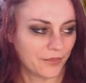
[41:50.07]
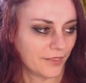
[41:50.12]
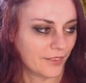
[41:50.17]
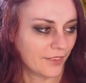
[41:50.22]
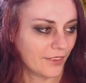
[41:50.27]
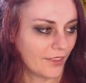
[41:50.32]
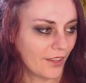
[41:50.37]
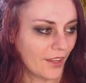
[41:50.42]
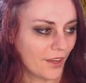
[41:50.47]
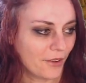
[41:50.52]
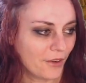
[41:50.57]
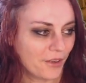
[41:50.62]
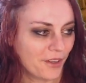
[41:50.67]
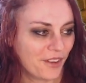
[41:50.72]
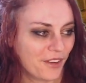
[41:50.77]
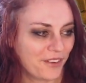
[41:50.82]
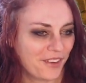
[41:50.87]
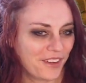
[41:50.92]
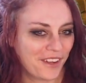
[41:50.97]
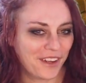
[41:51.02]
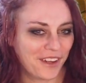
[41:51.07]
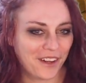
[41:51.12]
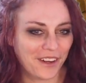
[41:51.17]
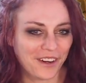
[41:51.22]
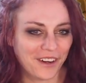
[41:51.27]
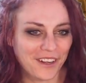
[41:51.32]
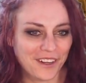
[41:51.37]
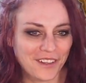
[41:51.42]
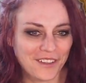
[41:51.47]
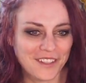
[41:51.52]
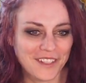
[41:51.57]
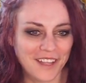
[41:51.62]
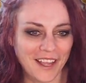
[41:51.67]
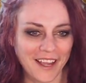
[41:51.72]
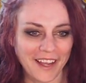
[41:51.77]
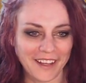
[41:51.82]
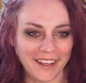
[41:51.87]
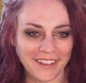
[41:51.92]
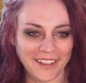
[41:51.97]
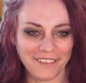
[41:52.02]
Now we, we are lose.
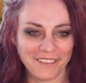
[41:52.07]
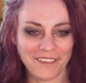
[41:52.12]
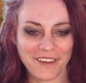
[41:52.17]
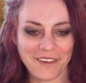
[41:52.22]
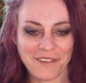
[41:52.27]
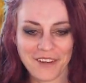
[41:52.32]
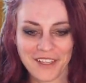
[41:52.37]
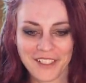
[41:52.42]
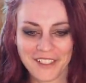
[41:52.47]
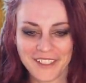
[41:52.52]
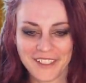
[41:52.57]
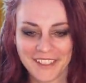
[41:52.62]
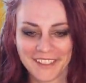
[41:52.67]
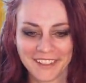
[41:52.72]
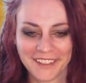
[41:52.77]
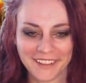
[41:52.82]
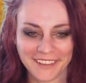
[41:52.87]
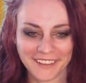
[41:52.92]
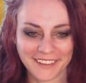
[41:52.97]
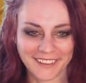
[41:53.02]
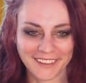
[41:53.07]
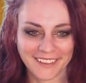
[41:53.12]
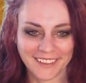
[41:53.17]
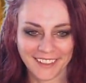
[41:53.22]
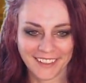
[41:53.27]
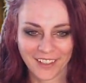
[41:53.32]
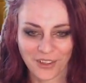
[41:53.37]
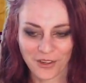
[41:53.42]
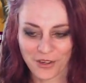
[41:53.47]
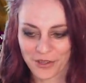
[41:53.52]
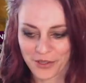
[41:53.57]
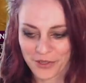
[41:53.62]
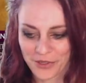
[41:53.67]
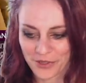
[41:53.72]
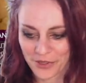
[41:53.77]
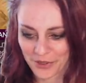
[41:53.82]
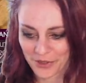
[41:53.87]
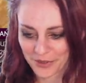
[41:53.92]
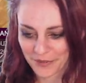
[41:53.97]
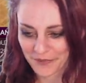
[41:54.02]
Ah, everyone did it.
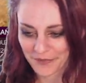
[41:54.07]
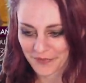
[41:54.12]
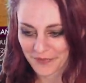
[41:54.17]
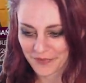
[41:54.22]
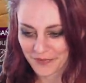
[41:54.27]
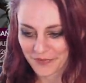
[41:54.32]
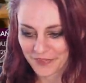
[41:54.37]
Awesome.